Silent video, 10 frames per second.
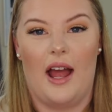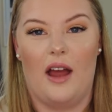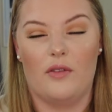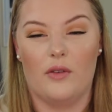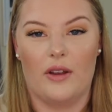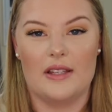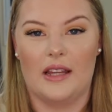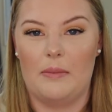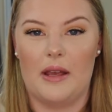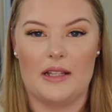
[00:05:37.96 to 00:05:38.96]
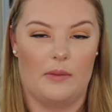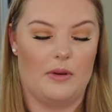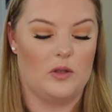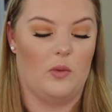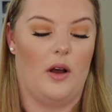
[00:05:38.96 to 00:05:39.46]
I have recently picked up
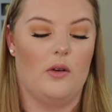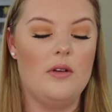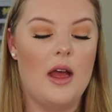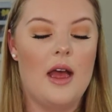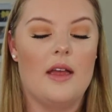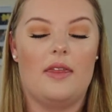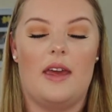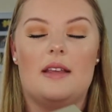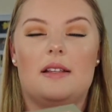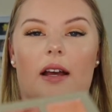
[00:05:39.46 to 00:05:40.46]
as well. These